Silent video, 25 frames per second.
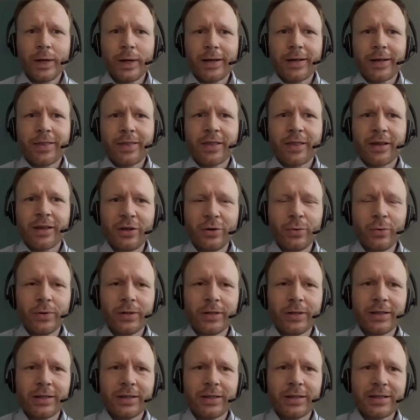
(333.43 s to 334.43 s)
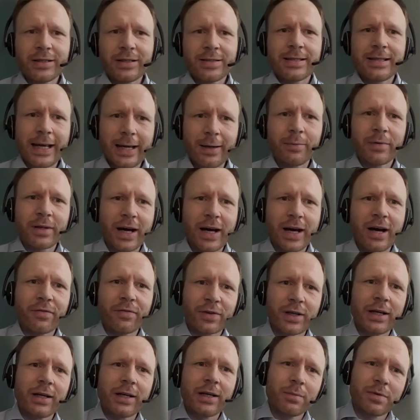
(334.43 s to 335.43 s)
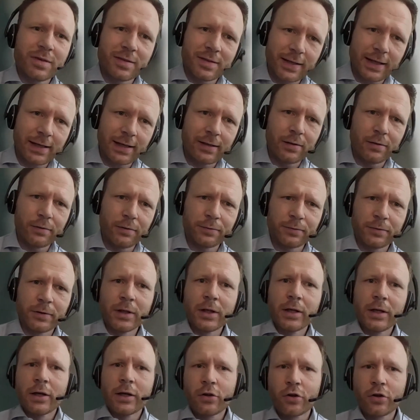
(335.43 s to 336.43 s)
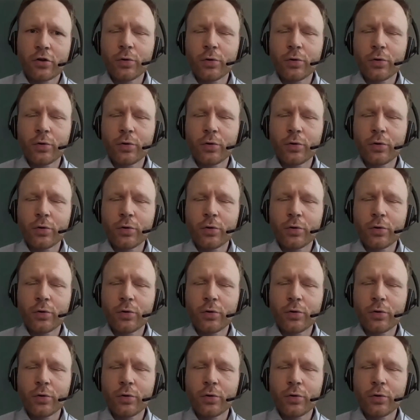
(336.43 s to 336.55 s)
where the unit is named after himself